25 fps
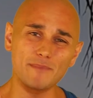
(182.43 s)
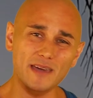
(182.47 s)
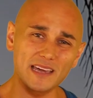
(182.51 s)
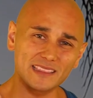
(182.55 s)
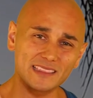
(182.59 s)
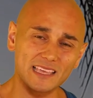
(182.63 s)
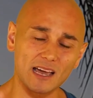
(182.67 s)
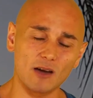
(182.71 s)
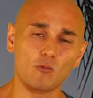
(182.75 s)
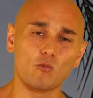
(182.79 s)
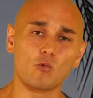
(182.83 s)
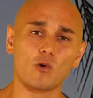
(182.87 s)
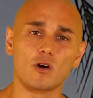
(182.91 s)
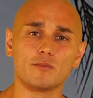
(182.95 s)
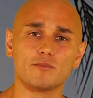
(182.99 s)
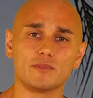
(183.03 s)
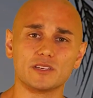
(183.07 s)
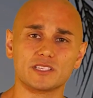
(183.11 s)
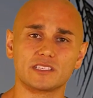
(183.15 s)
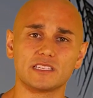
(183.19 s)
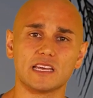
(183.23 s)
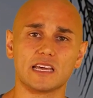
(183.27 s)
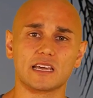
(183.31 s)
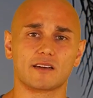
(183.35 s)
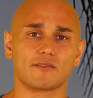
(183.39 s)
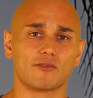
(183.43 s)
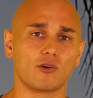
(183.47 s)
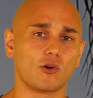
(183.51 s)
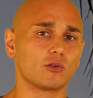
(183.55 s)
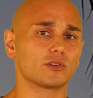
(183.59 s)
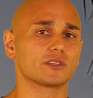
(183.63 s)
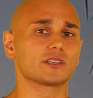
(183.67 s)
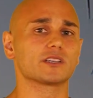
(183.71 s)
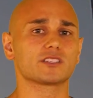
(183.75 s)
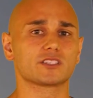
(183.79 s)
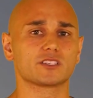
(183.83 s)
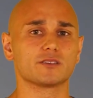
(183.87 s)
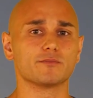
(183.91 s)
make that one mistake of
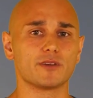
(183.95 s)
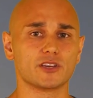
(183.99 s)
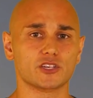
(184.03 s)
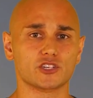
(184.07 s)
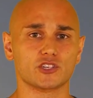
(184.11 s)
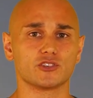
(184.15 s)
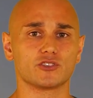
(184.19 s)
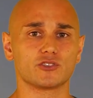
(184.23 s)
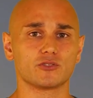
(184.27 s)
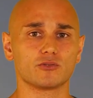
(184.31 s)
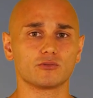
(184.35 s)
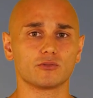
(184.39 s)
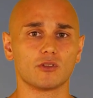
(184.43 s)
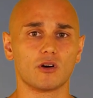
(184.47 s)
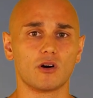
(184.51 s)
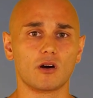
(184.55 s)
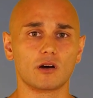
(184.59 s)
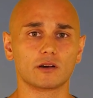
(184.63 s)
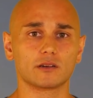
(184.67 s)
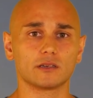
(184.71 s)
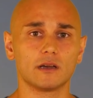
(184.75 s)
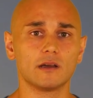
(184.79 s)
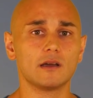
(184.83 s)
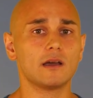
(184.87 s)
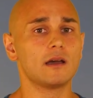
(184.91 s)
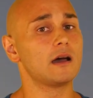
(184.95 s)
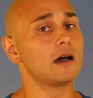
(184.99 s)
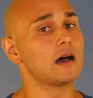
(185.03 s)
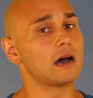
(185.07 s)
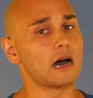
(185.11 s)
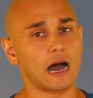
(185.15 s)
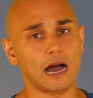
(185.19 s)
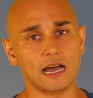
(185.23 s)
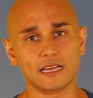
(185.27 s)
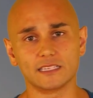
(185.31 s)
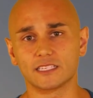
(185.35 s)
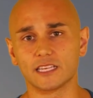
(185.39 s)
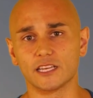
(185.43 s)
holding a submission too long.
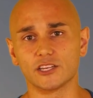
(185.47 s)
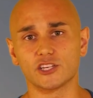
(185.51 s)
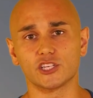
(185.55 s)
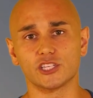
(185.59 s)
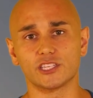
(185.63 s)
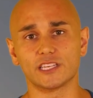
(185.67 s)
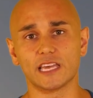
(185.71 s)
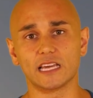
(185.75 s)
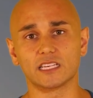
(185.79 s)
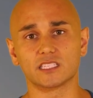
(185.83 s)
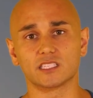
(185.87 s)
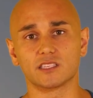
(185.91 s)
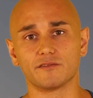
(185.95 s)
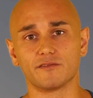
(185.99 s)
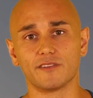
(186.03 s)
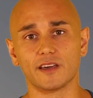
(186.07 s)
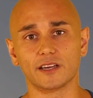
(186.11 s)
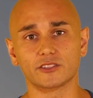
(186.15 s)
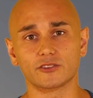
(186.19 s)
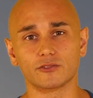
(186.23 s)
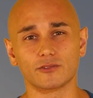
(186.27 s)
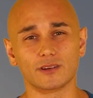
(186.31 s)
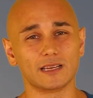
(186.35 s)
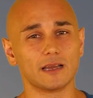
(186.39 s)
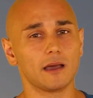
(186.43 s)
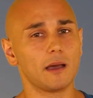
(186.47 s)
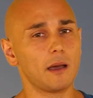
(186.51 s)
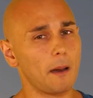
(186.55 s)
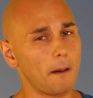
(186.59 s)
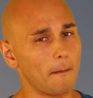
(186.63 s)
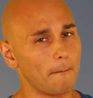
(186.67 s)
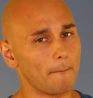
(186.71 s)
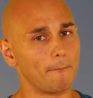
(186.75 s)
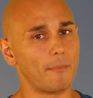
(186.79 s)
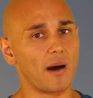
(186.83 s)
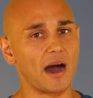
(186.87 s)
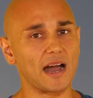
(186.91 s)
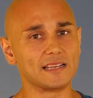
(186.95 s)
I say she takes the victory
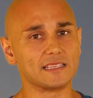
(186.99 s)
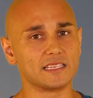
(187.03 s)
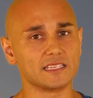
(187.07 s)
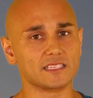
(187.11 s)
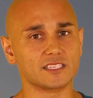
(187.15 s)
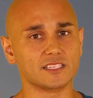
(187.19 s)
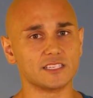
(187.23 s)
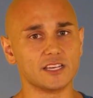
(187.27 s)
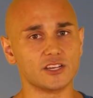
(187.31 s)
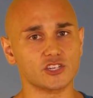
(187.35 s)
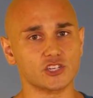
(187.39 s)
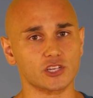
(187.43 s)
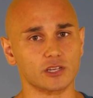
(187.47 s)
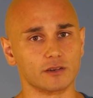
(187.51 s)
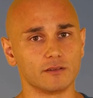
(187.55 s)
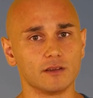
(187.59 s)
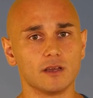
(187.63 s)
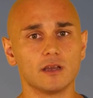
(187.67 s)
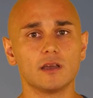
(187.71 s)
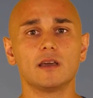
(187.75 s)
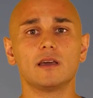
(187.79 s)
by decision.